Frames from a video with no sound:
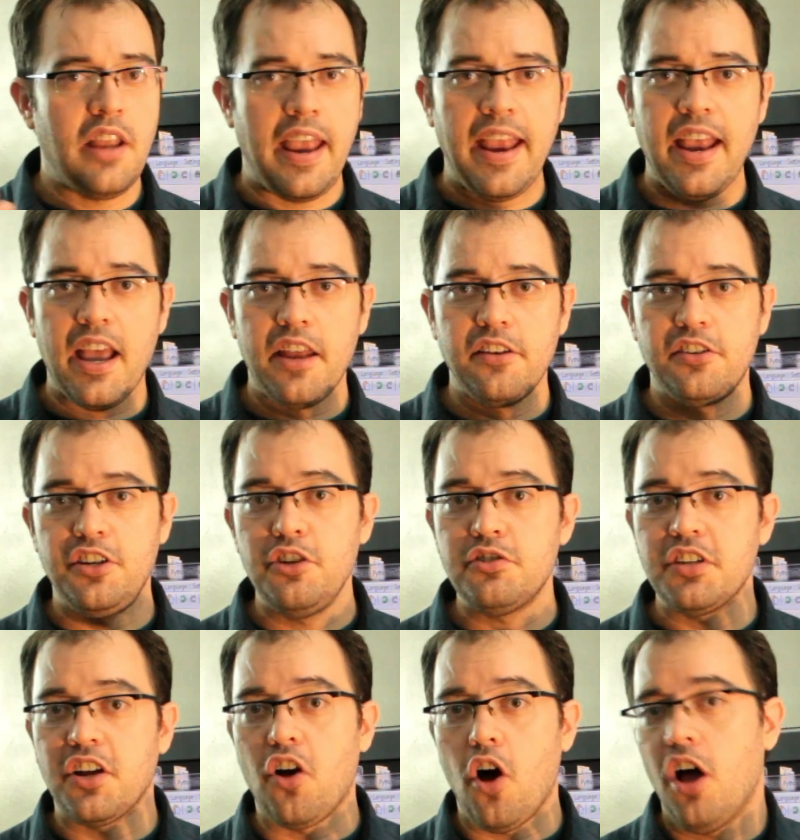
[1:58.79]
and
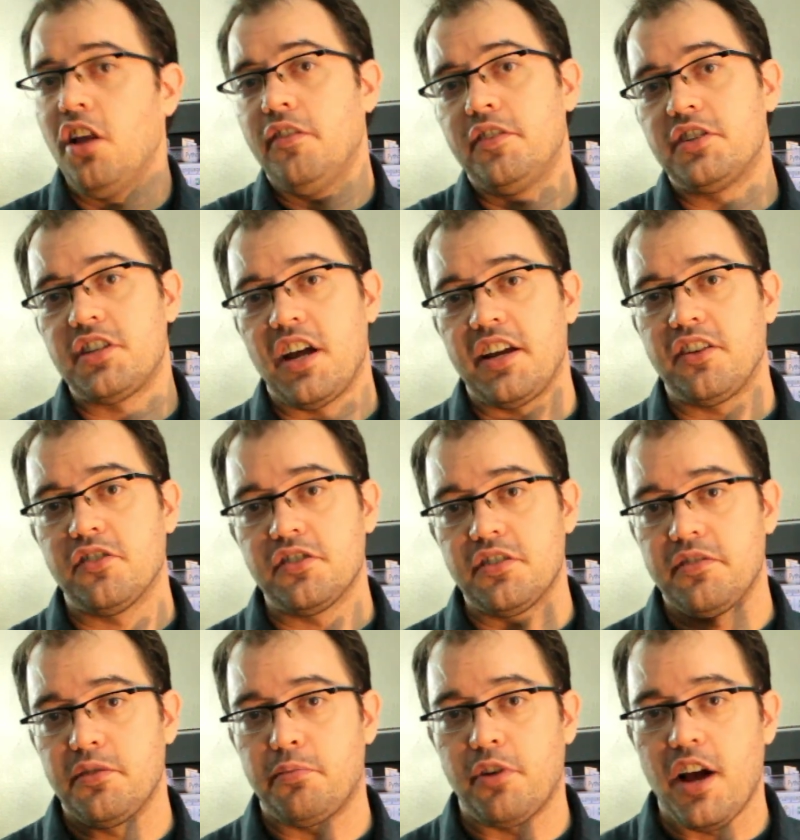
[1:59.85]
using all of the cycles
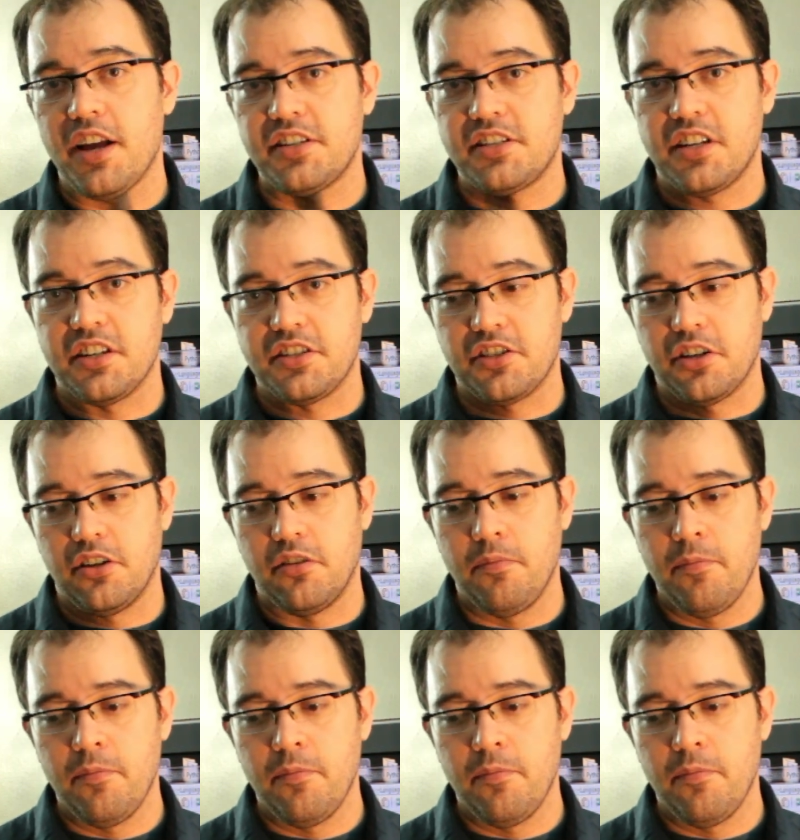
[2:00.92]
of the processor.